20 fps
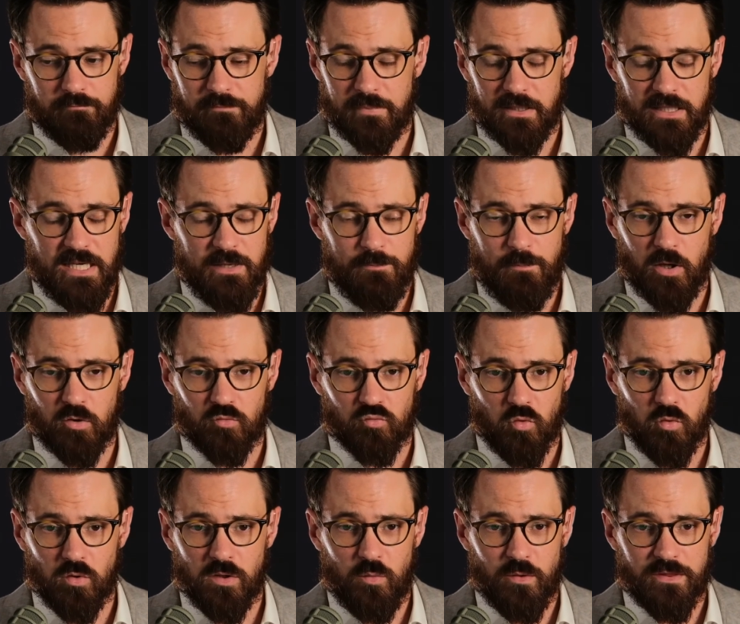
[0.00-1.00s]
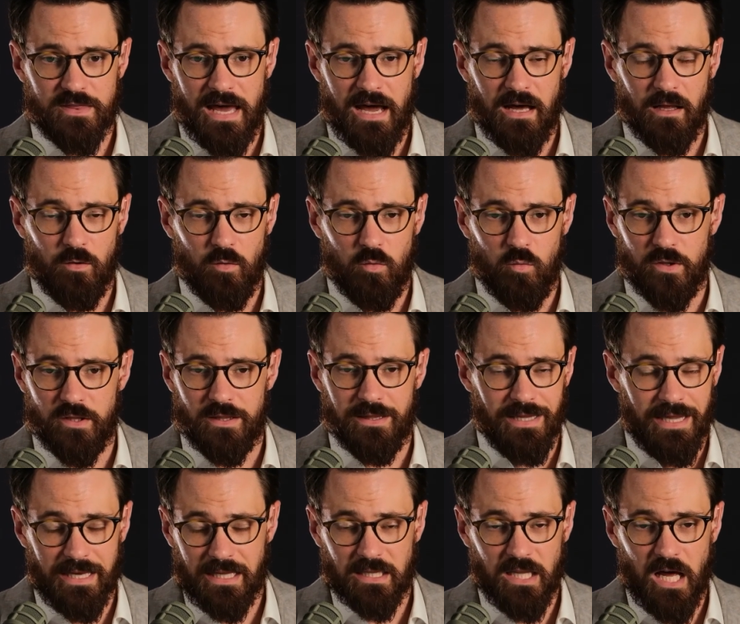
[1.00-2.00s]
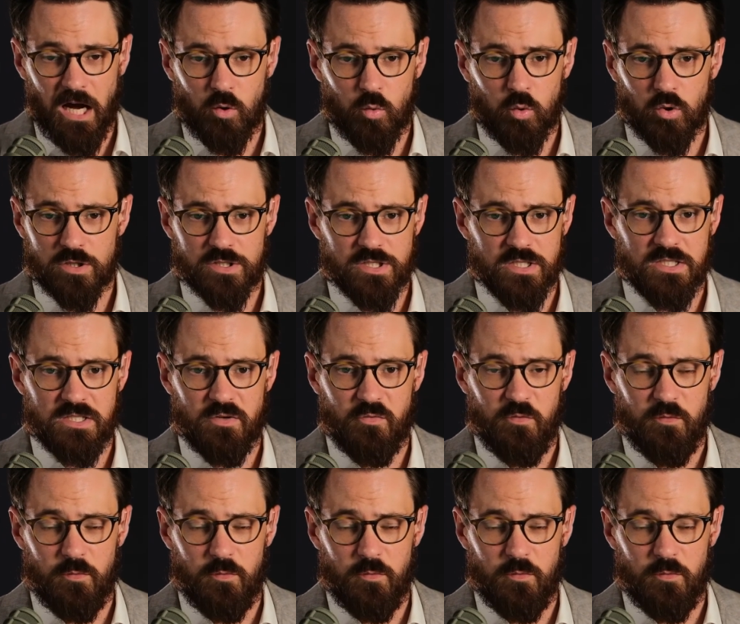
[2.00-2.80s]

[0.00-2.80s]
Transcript: keep on rolling with that with like clockwork, just